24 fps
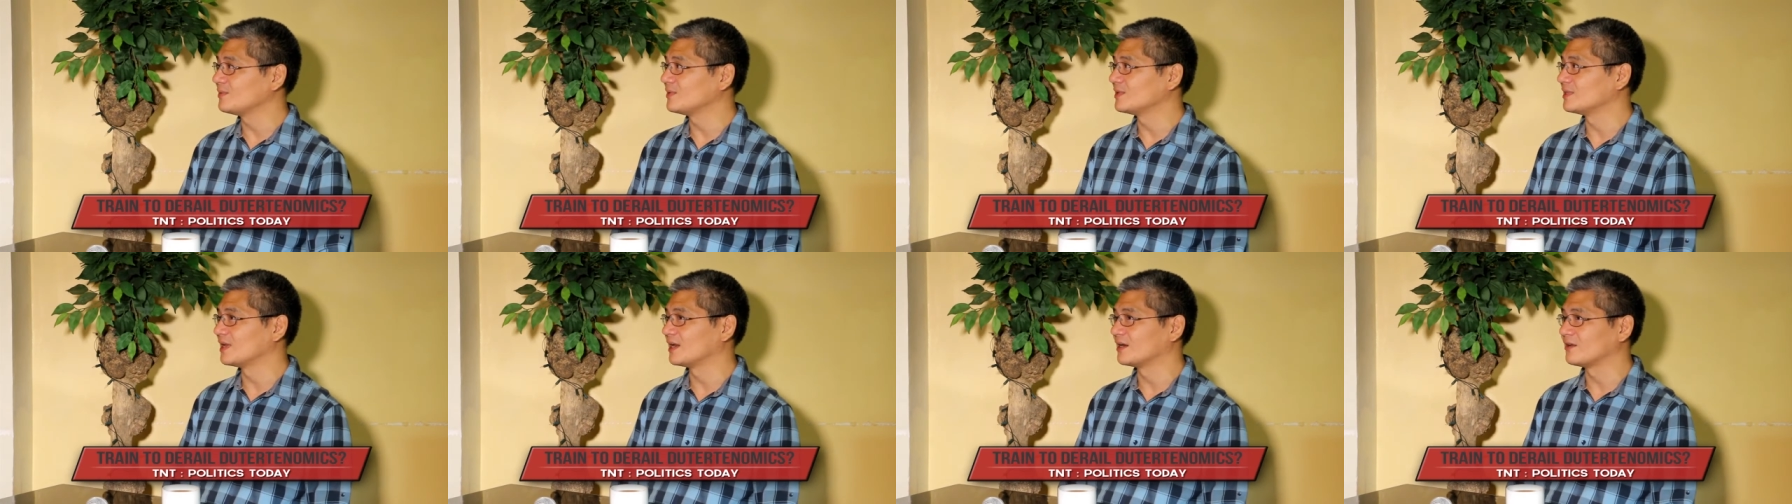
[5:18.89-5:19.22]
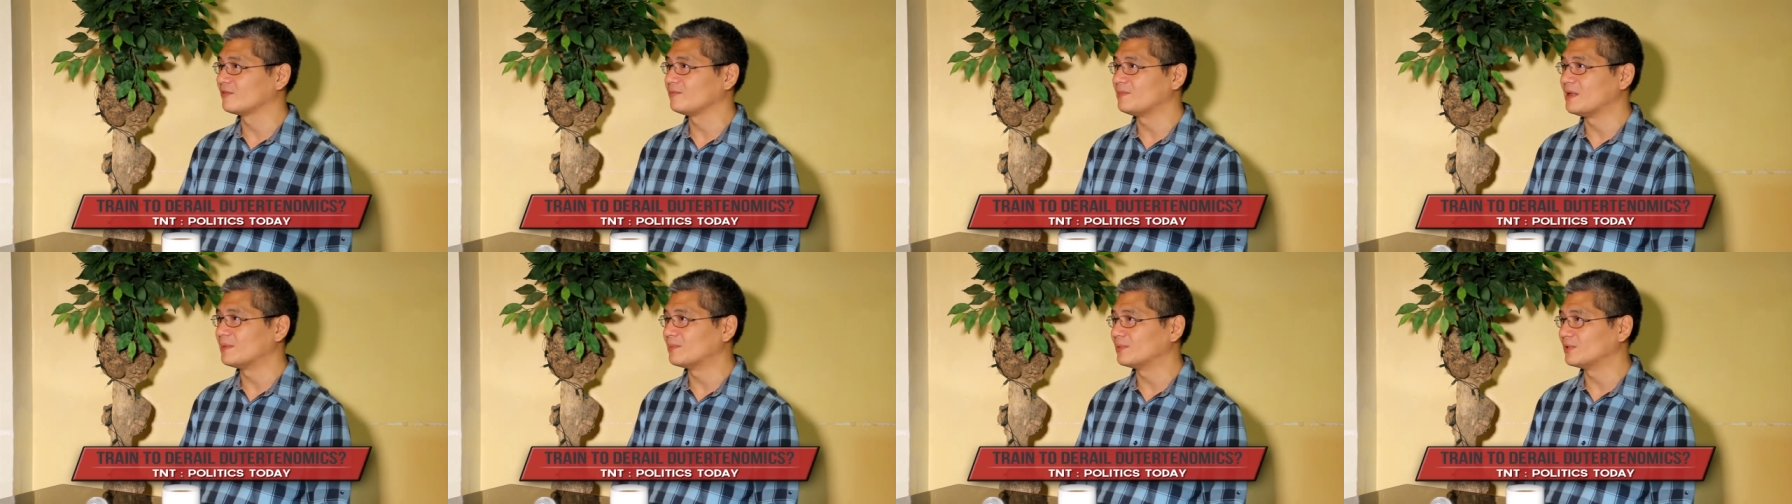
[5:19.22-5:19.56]
with a lot
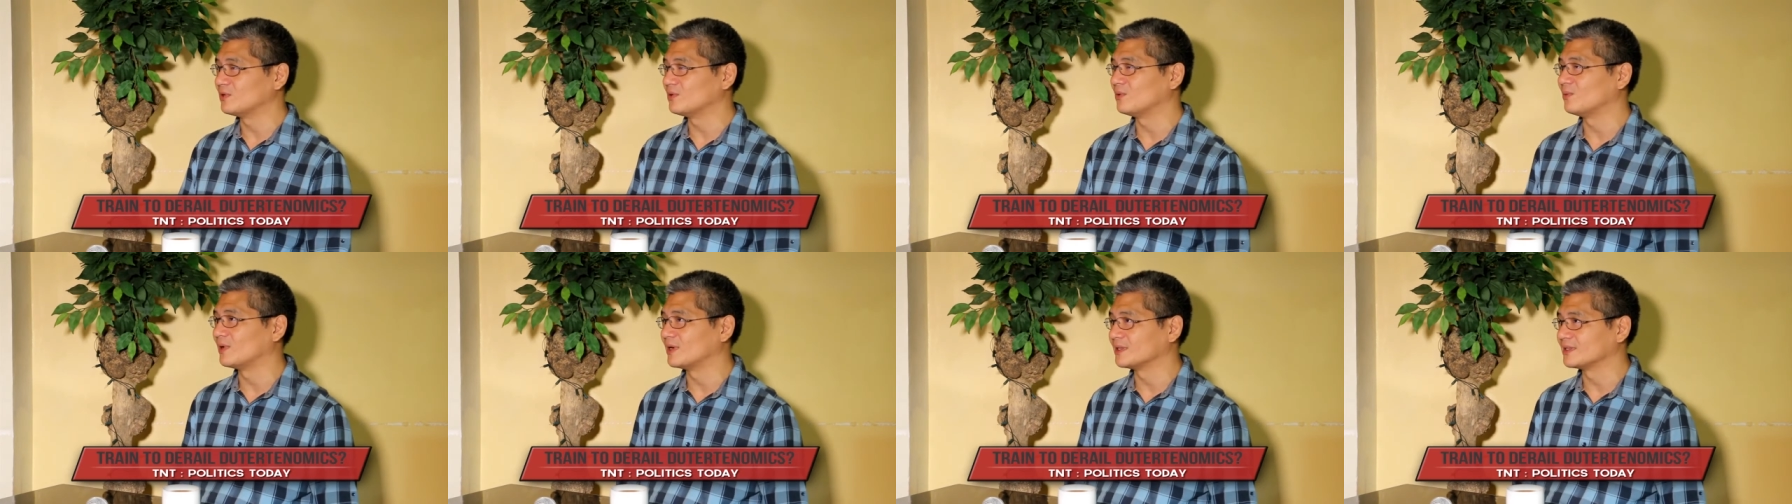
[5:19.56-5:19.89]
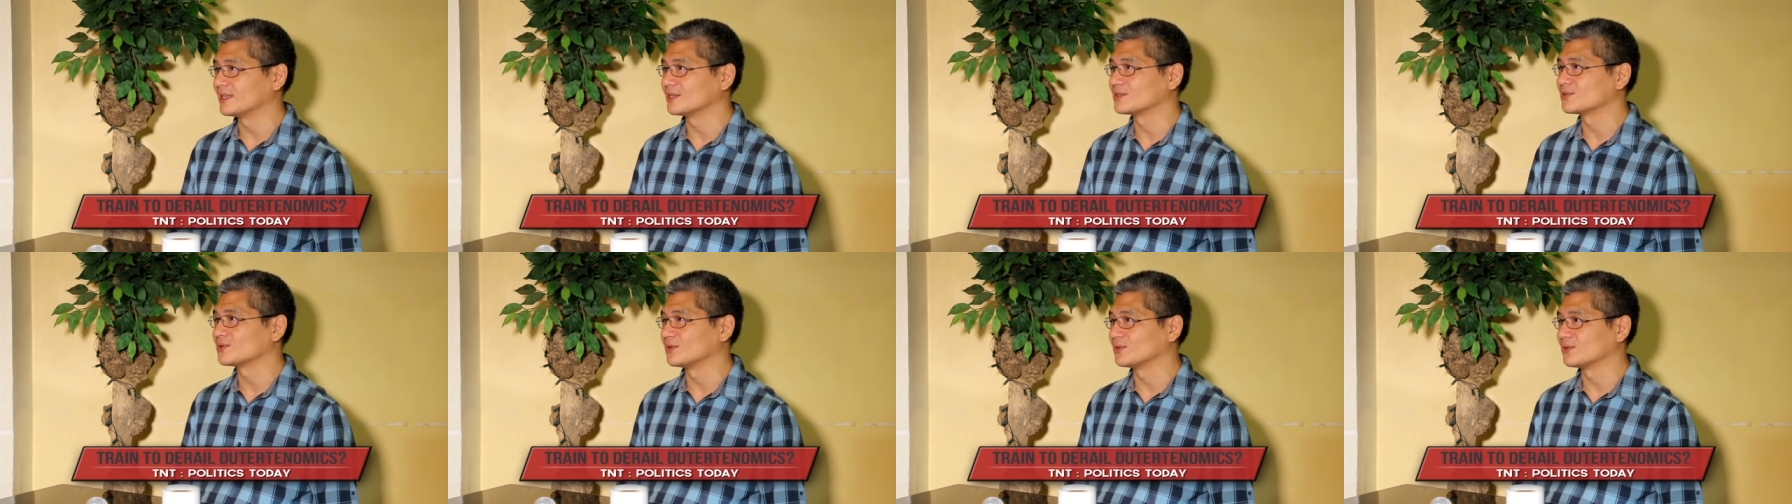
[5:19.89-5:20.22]
of people who want
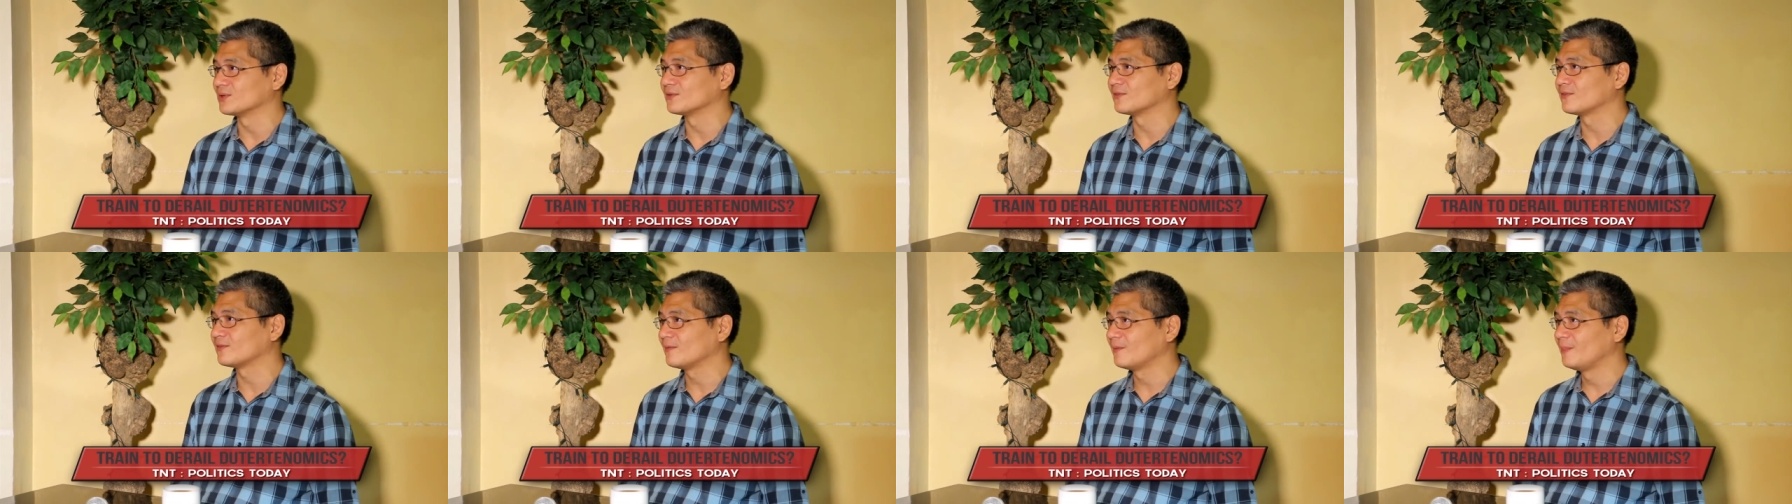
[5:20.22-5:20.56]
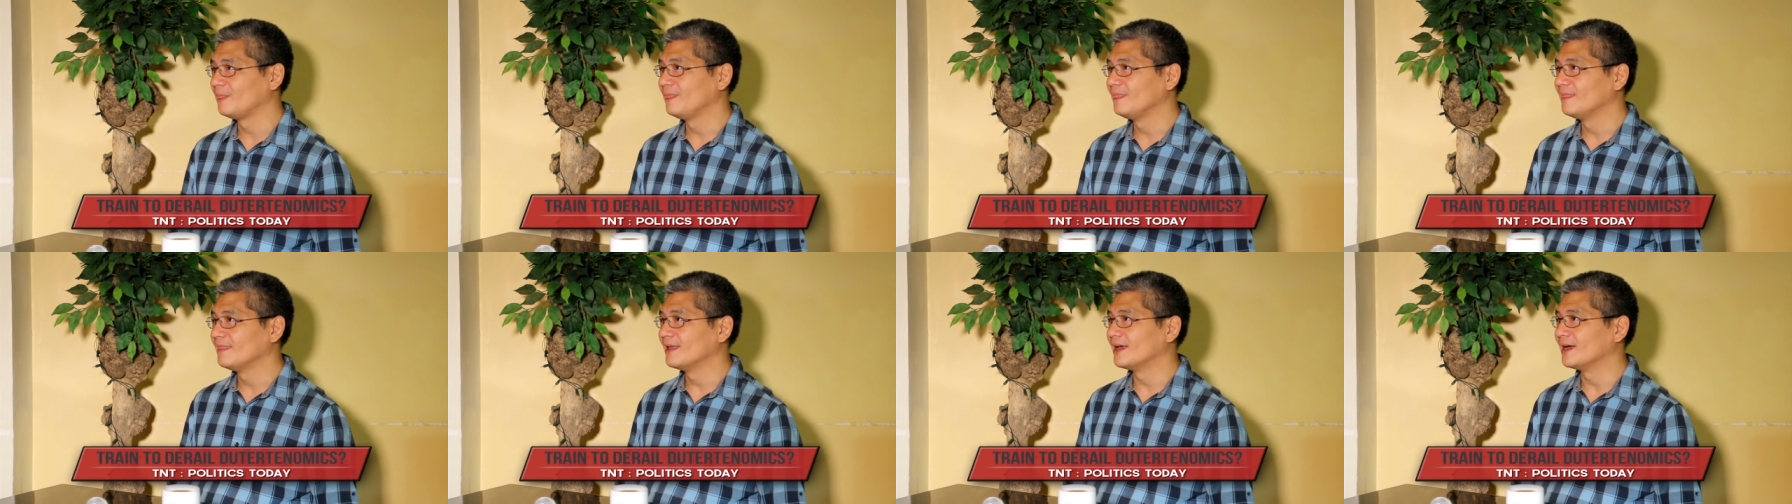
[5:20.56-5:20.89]
that sort of
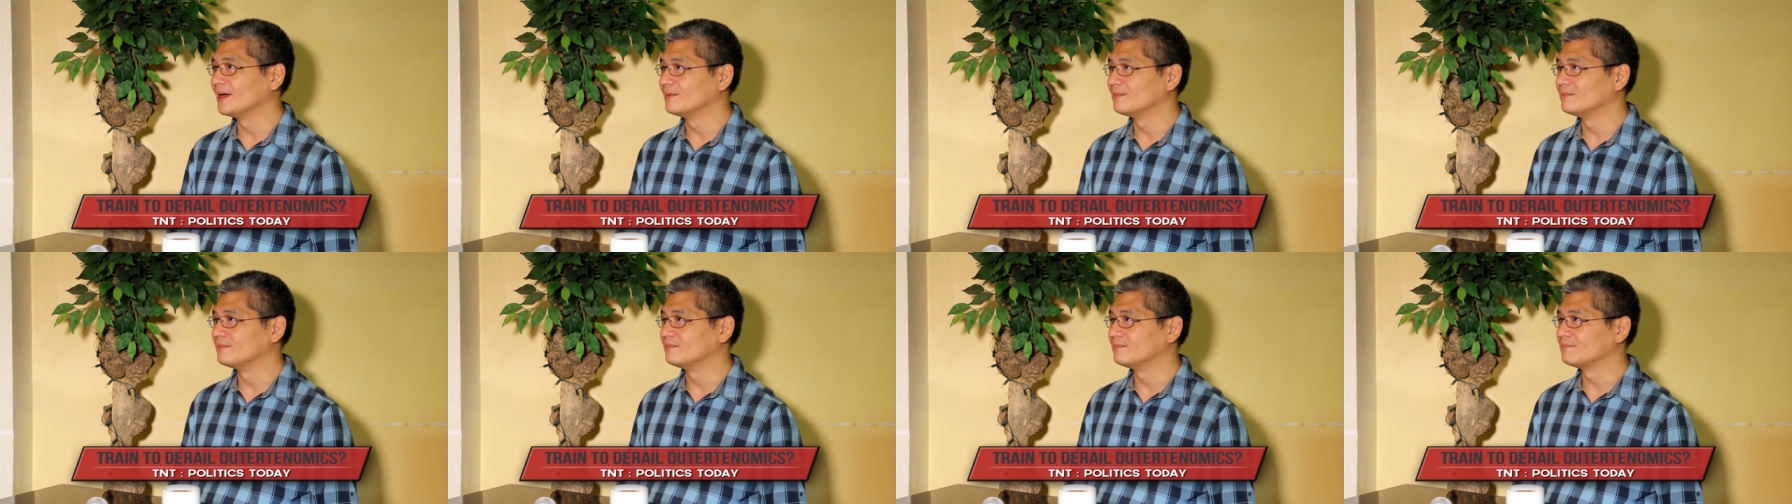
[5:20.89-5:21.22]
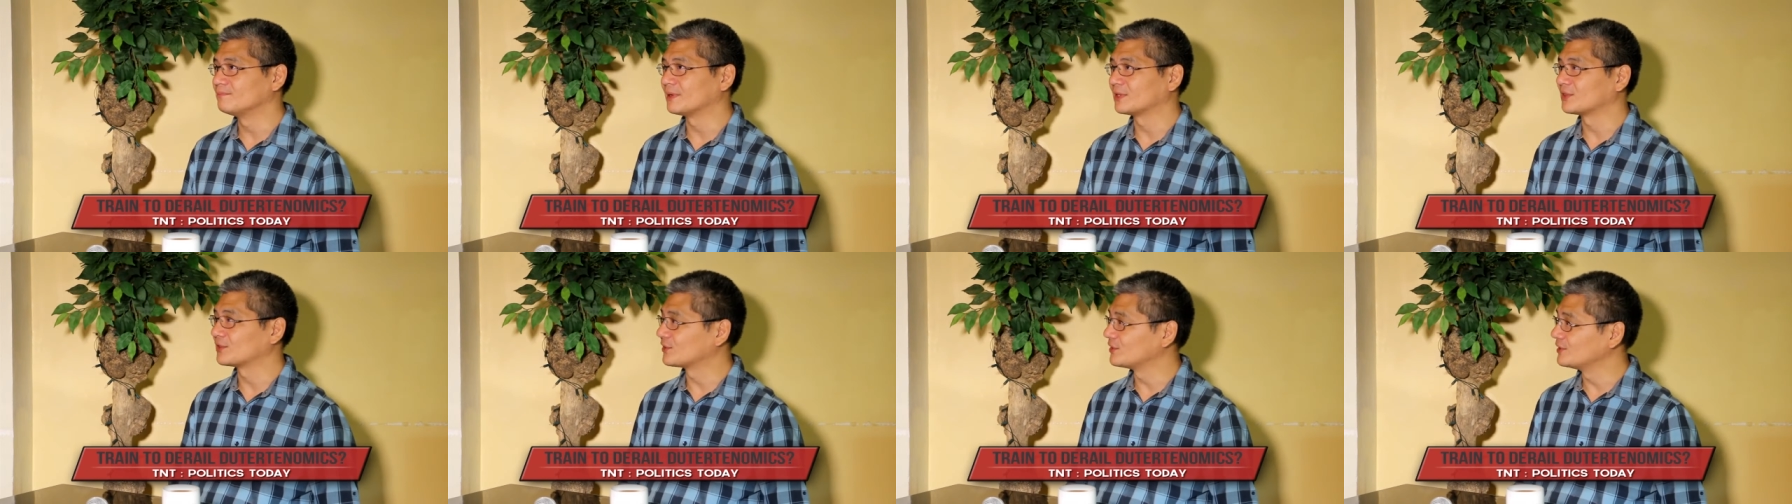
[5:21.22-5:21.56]
um,
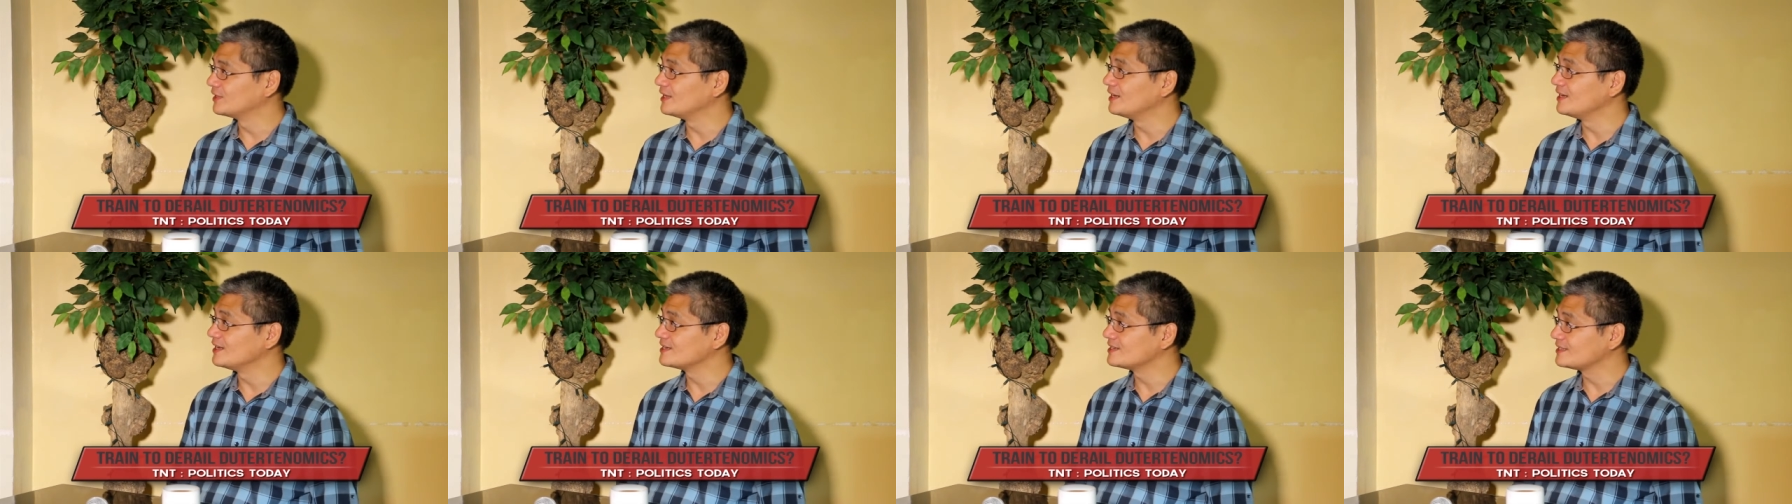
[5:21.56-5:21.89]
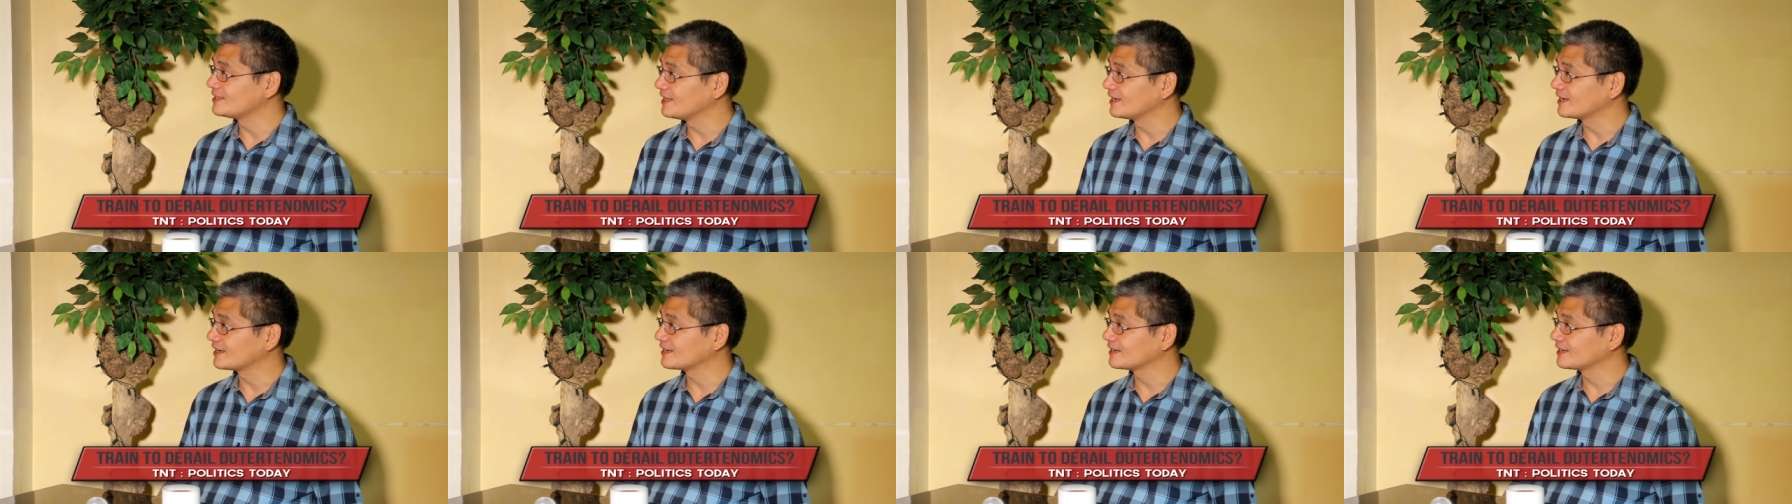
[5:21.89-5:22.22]

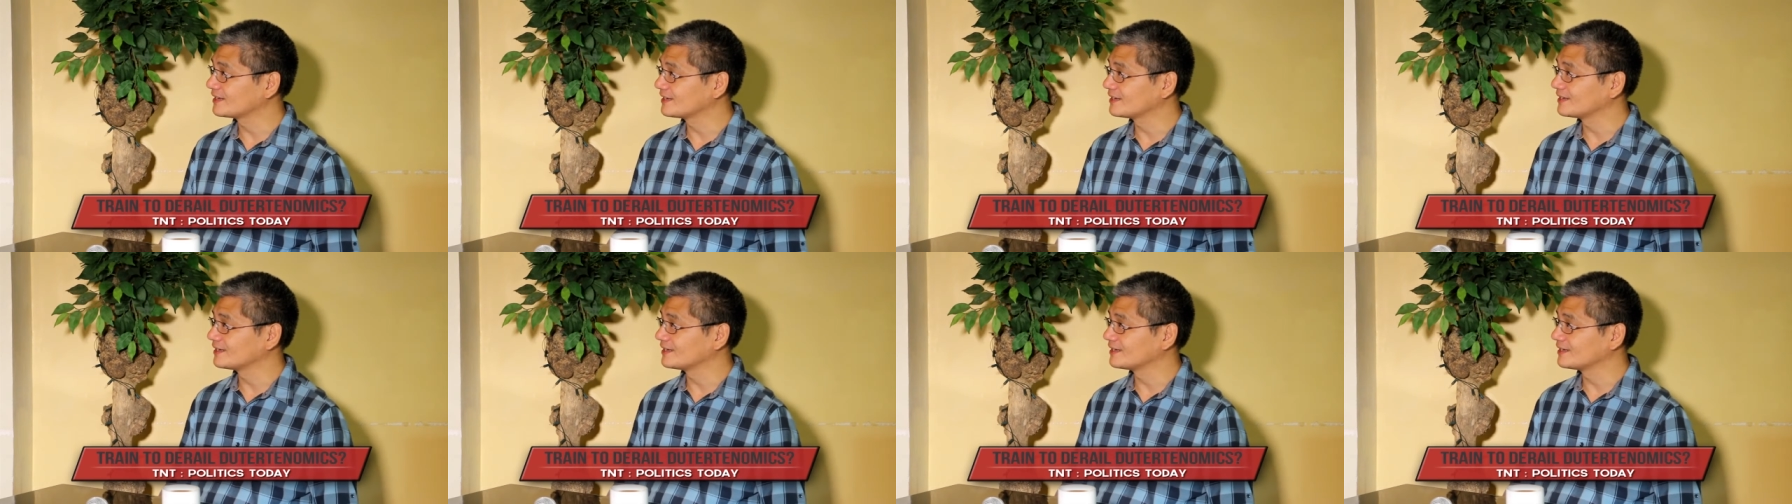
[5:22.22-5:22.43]
paternalistic,